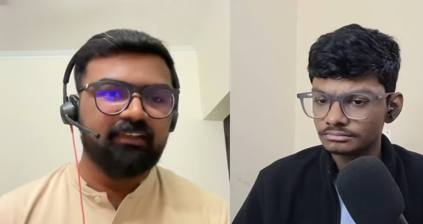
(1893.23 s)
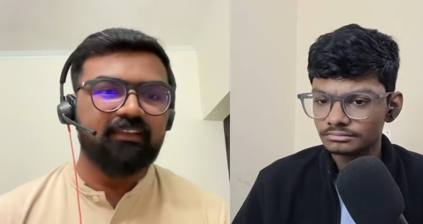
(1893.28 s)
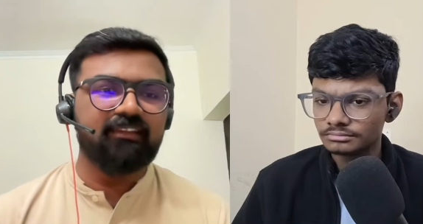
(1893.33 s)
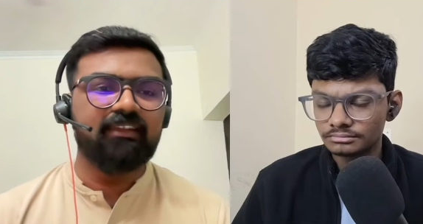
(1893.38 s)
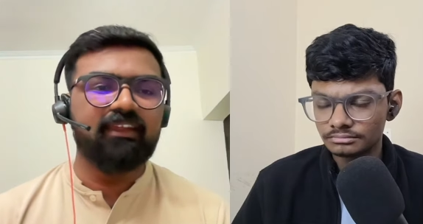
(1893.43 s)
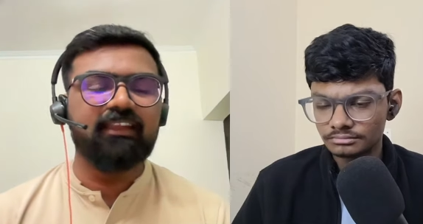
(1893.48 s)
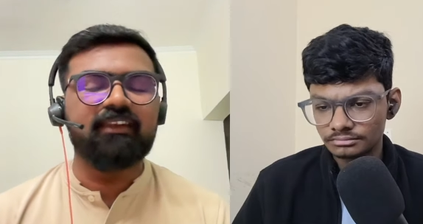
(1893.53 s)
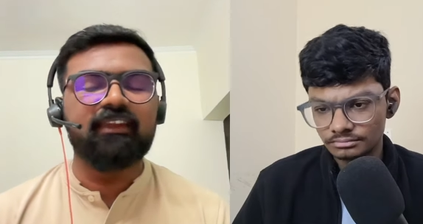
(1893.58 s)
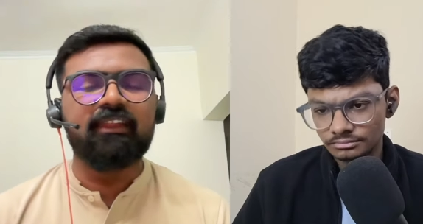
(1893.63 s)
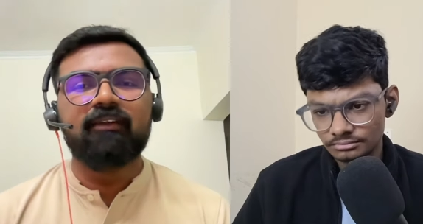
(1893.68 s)

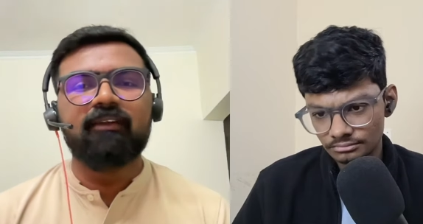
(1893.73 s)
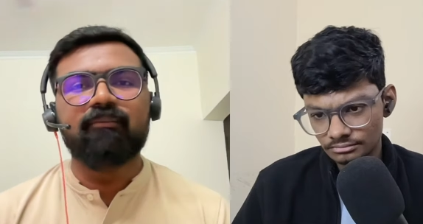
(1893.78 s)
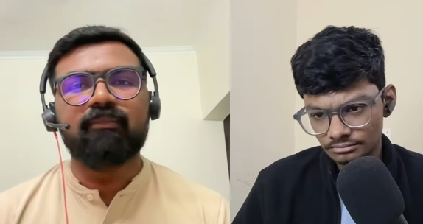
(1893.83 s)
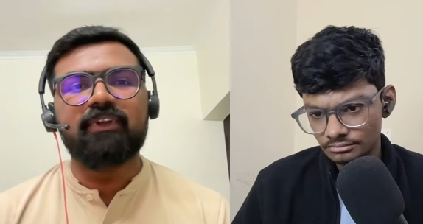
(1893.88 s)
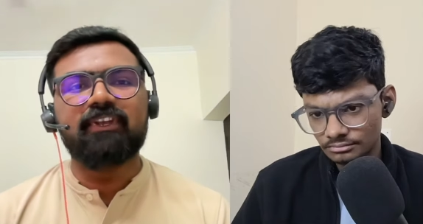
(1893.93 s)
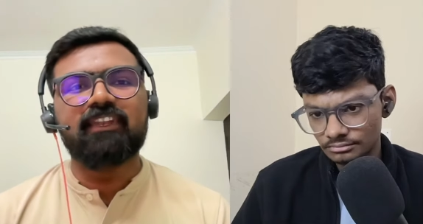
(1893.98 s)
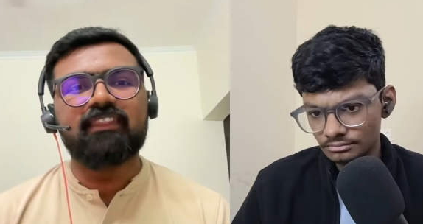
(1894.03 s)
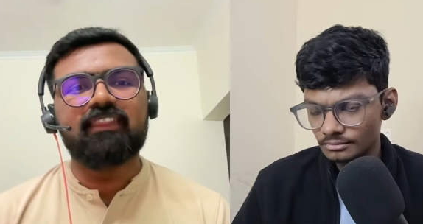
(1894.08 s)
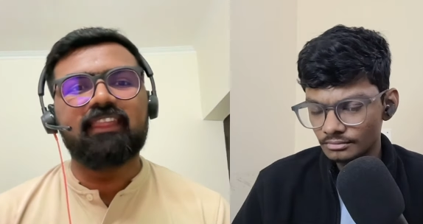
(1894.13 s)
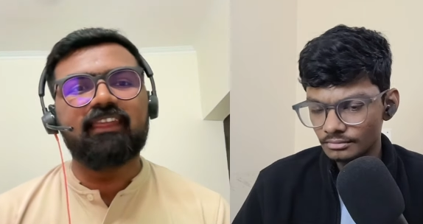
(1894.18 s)
Speaker 1: right?
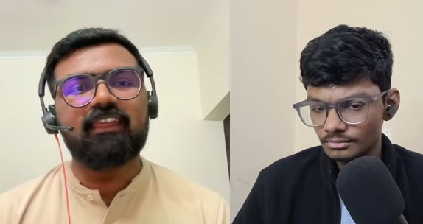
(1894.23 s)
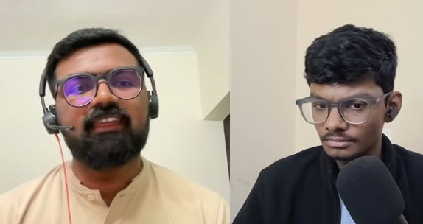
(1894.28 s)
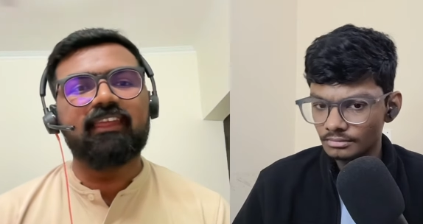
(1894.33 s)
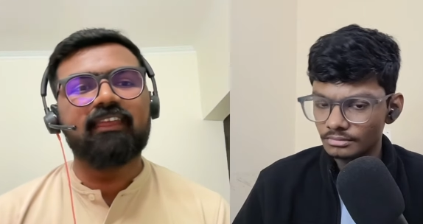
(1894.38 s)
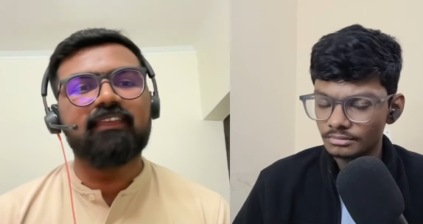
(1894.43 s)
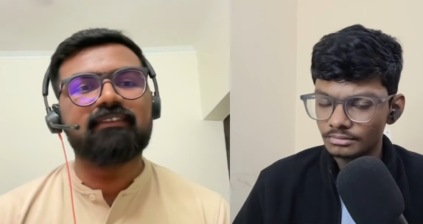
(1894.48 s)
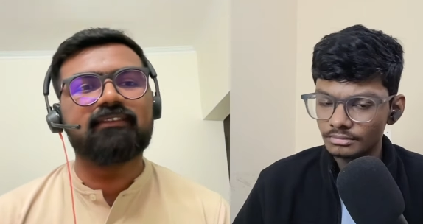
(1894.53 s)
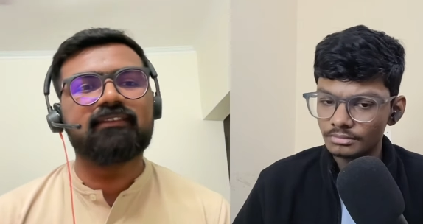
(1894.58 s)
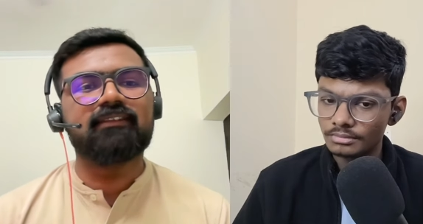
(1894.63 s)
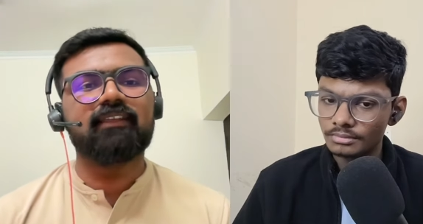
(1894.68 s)
But the thing
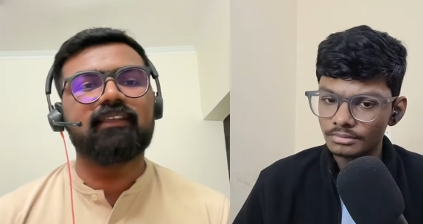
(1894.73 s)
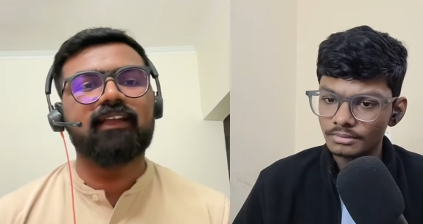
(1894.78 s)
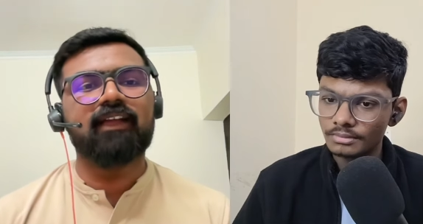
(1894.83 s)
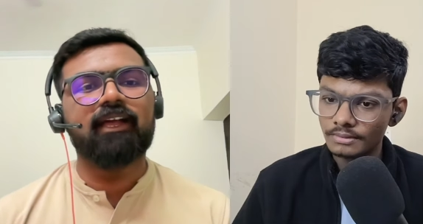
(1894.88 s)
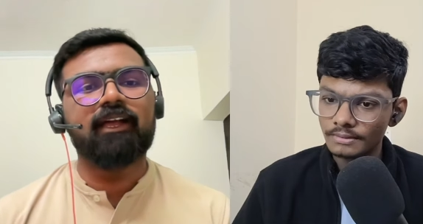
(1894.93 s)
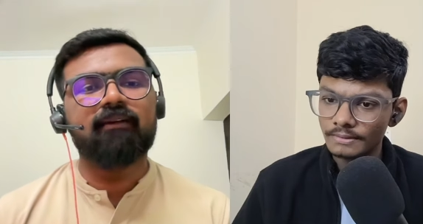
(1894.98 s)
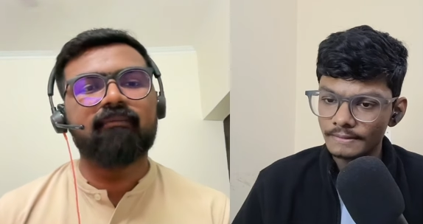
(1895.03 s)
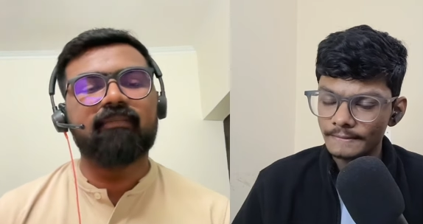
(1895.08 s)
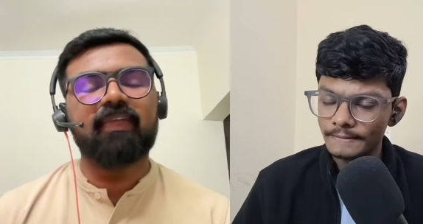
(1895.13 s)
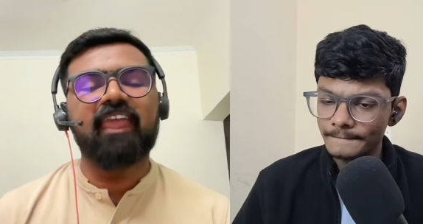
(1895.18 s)
is,
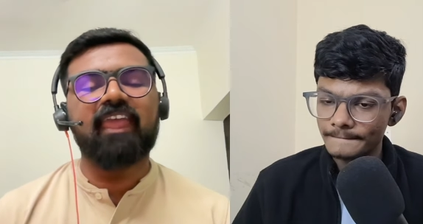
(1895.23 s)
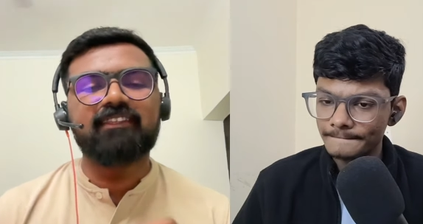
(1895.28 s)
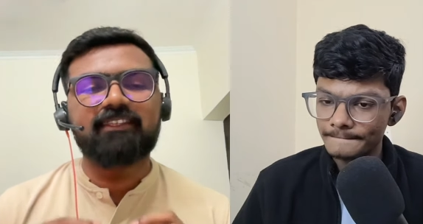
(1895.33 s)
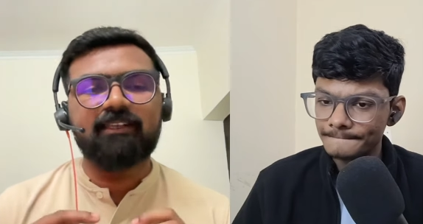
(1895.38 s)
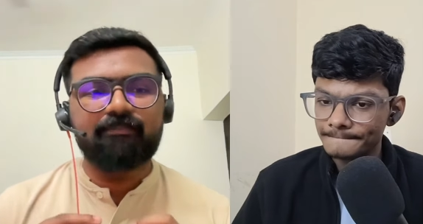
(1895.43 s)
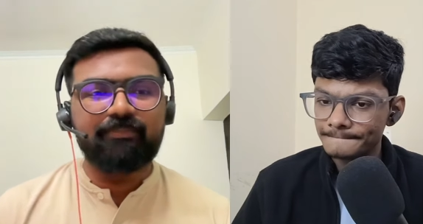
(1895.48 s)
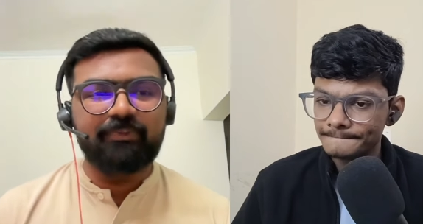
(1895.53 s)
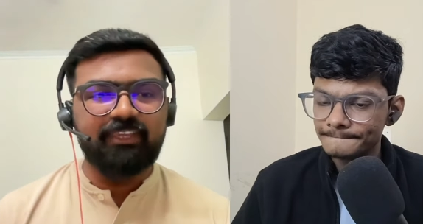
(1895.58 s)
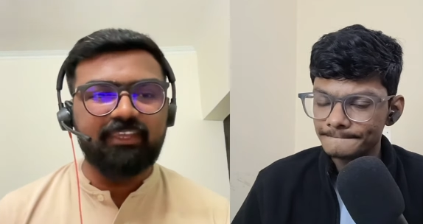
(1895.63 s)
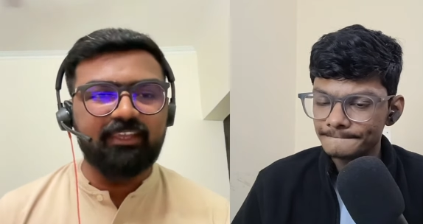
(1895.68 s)
uh, as a
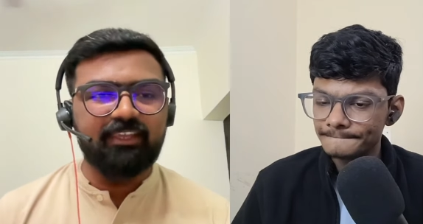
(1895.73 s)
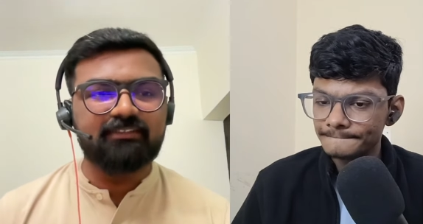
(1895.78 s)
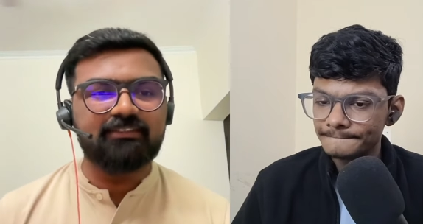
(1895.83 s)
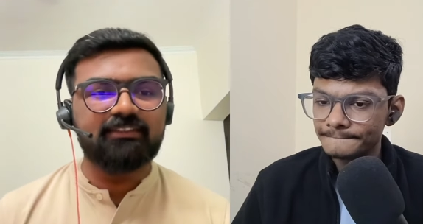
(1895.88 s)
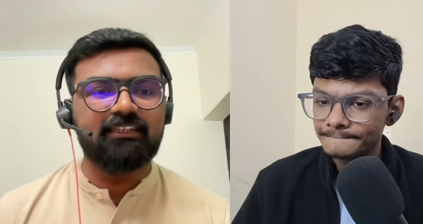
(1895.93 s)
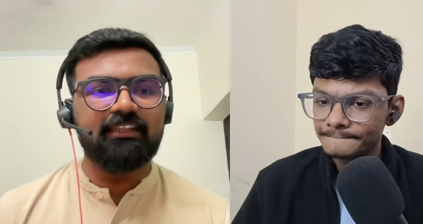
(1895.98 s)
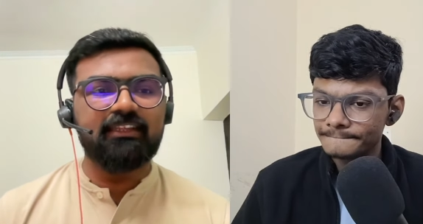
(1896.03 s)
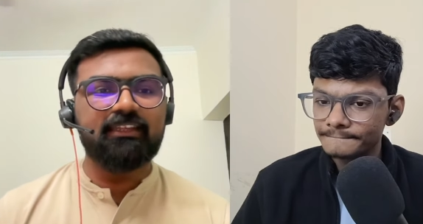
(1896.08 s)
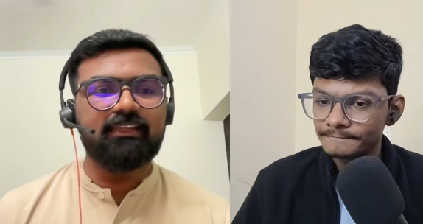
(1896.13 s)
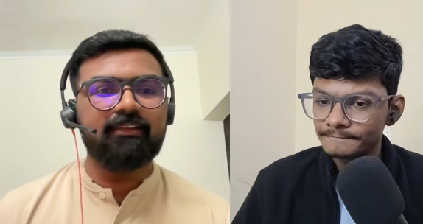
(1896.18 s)

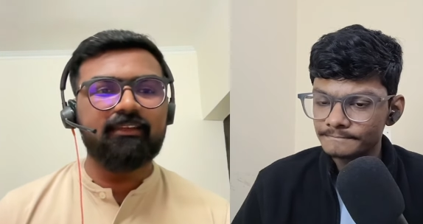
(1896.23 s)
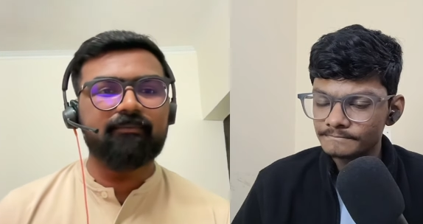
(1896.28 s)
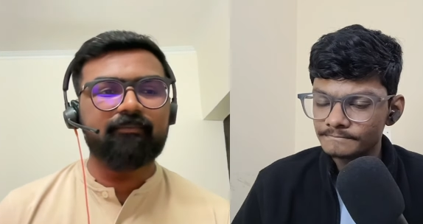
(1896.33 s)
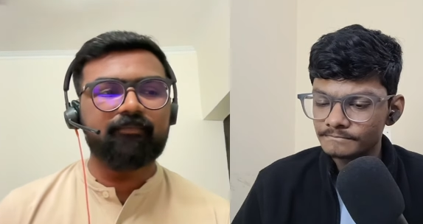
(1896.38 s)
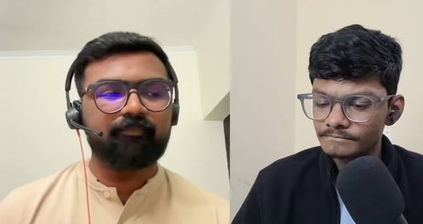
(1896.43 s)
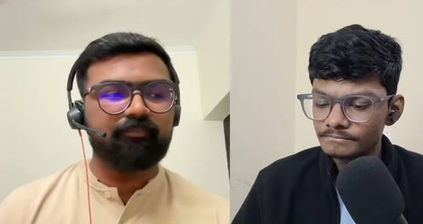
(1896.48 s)
PhD,